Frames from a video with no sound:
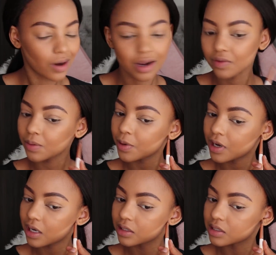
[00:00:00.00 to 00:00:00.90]
whatever
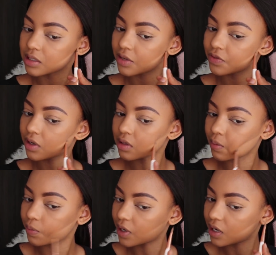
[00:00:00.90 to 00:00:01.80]
product is left on
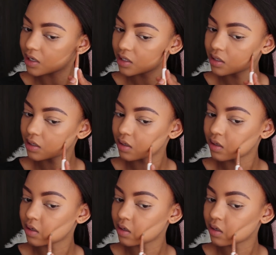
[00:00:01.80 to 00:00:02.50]
the brush,